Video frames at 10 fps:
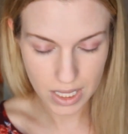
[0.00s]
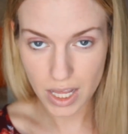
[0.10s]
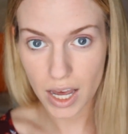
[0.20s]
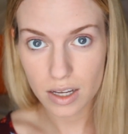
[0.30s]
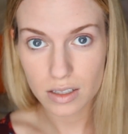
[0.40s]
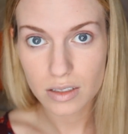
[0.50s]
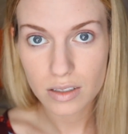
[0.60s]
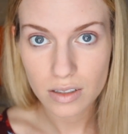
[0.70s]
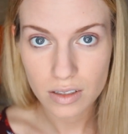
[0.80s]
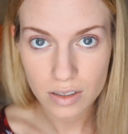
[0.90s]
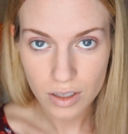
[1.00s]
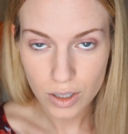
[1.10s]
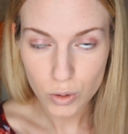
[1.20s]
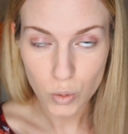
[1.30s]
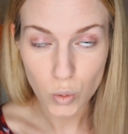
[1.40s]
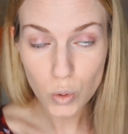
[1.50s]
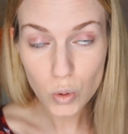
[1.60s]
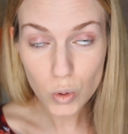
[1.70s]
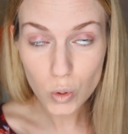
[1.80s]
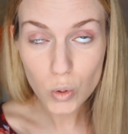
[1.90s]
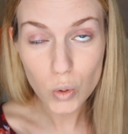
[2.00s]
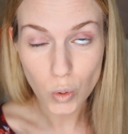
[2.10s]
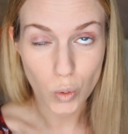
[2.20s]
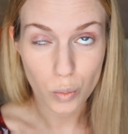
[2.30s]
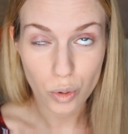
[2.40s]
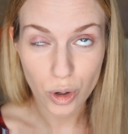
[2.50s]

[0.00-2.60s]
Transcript: I did that. Ooh,